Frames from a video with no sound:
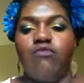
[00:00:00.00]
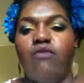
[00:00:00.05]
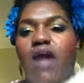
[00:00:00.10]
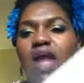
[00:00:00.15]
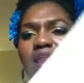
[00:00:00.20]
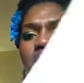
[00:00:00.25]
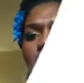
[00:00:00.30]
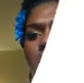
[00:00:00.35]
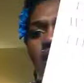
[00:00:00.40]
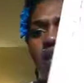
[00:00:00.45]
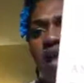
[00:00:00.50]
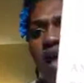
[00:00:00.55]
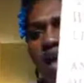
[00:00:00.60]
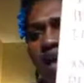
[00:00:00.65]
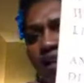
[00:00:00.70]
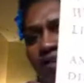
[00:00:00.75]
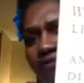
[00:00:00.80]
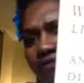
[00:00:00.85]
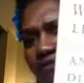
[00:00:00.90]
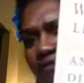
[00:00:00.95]
Writing
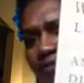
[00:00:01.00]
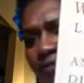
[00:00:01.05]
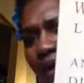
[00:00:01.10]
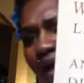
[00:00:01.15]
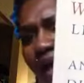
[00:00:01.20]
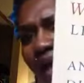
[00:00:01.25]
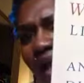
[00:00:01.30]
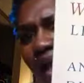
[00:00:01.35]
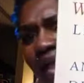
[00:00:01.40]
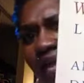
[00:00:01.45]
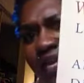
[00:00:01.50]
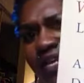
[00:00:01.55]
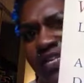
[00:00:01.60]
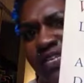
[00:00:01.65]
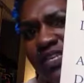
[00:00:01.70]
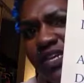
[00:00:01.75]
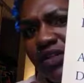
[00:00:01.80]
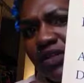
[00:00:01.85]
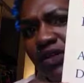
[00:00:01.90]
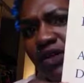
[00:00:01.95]
Life by Annie
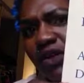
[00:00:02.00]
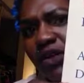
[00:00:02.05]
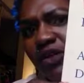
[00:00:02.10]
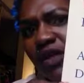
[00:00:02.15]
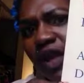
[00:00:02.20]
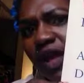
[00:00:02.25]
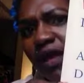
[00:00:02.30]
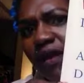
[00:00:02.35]
Dillard.